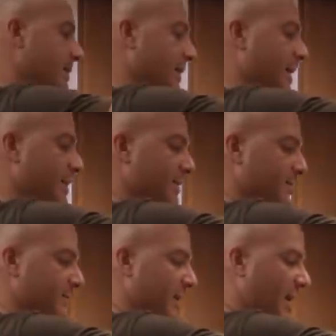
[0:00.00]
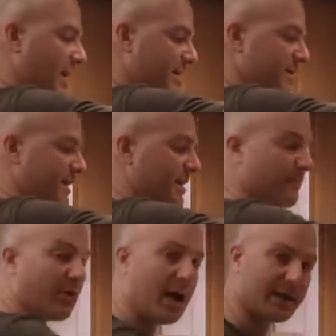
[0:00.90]
Again, this was hot uh,
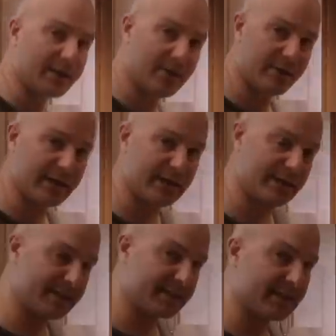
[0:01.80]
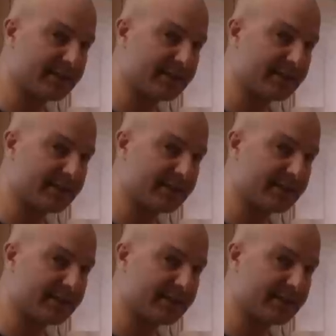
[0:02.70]
product going in. This is